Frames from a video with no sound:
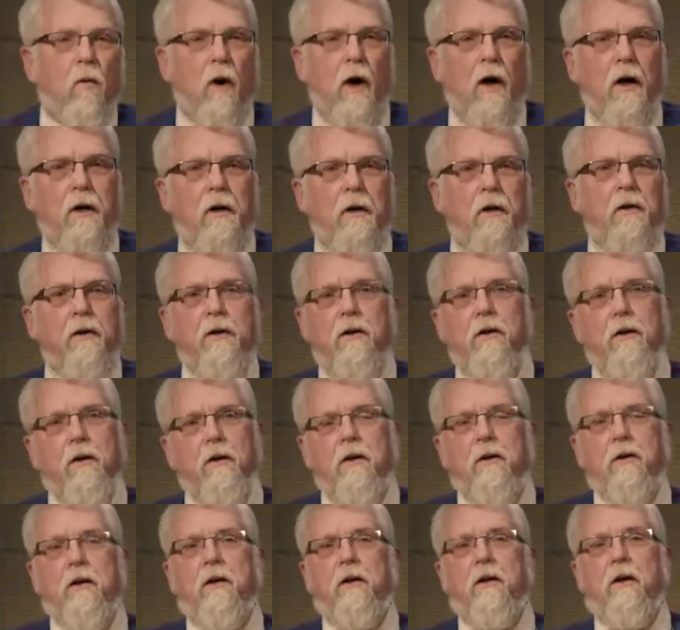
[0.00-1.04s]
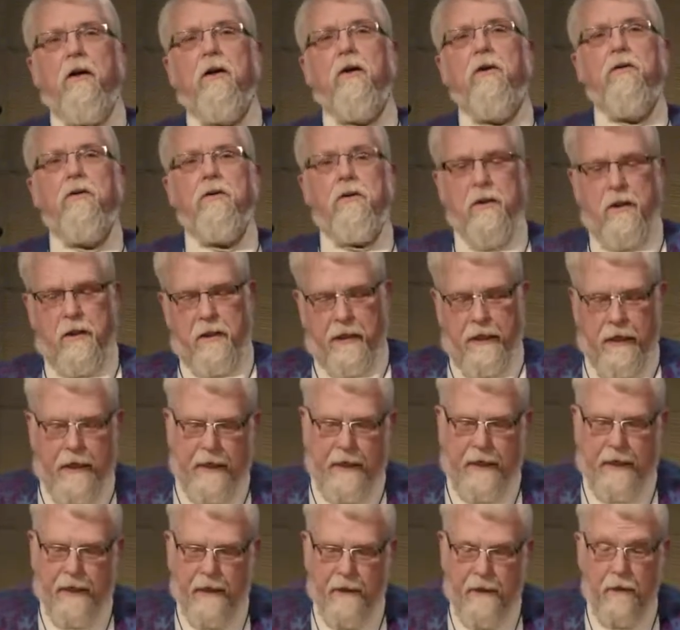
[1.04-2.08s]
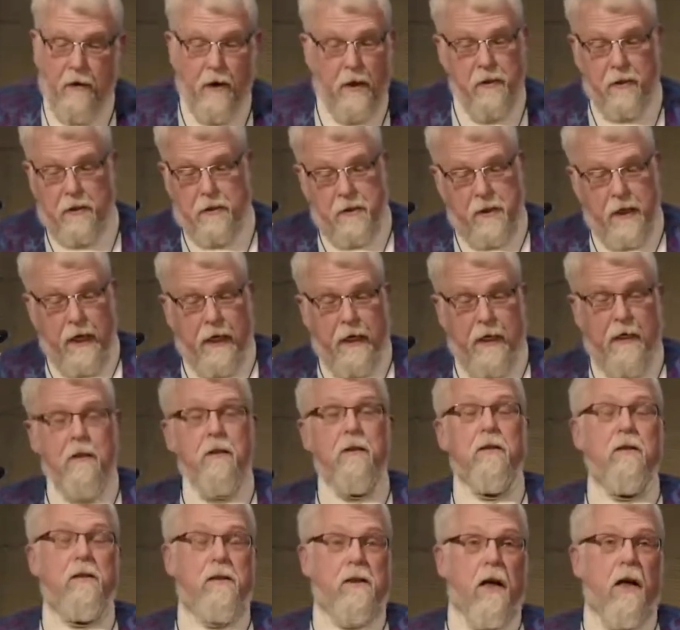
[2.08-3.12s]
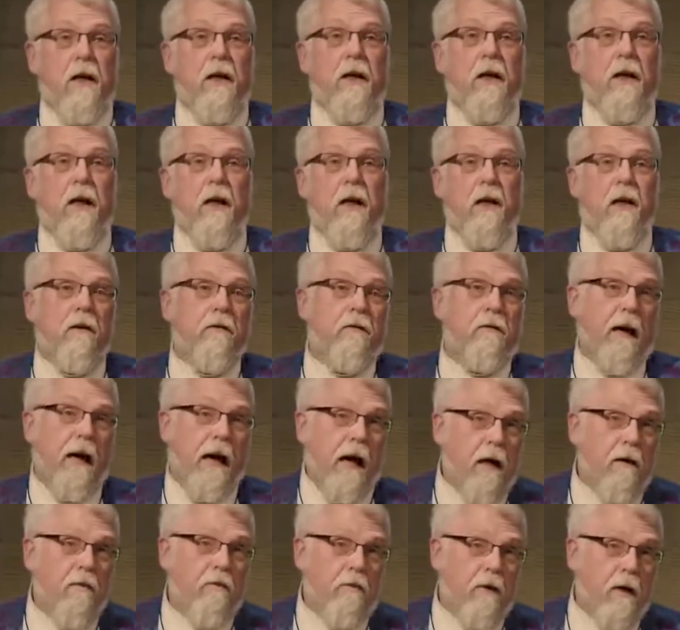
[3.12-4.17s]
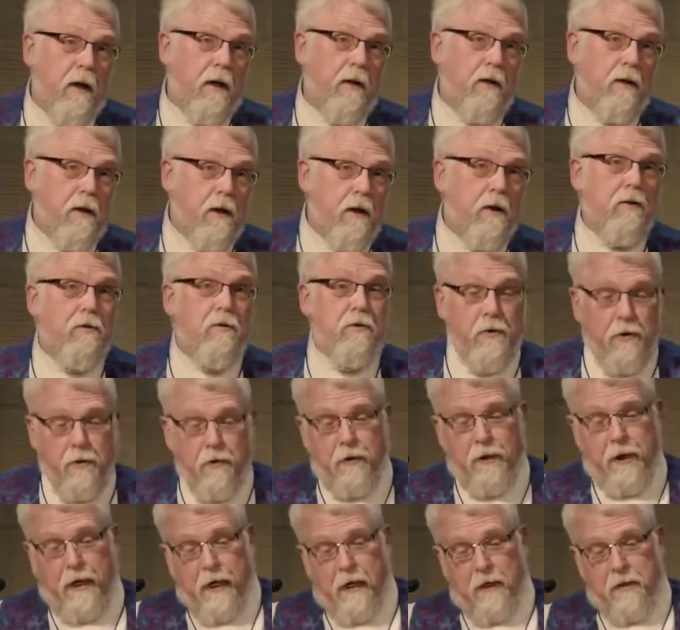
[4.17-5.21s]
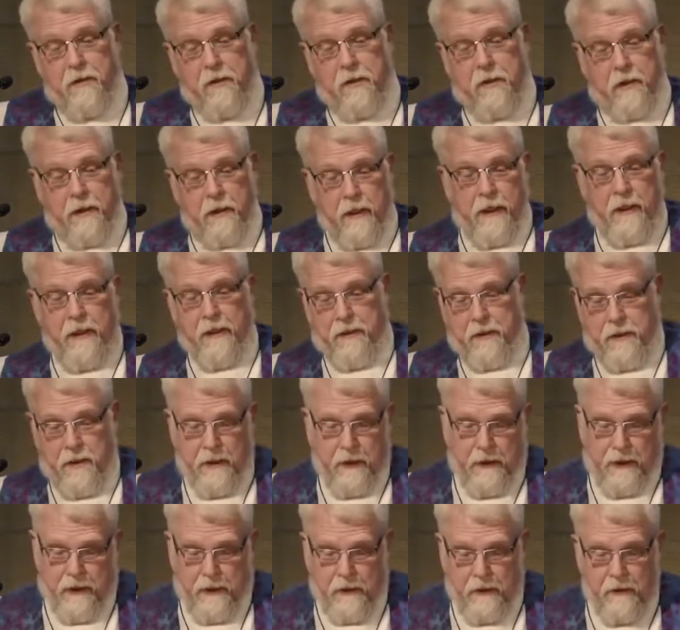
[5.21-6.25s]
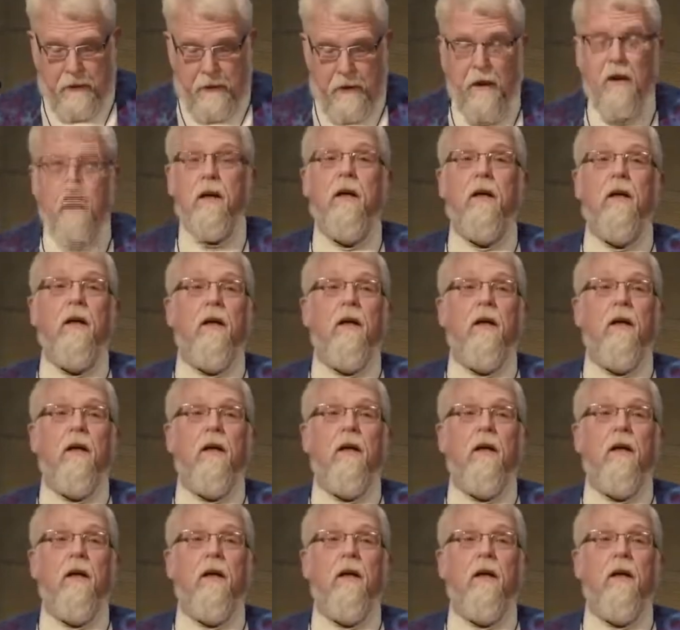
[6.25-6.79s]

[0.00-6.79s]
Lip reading: 1 year ago today, on the second Sunday of Advent in 2019,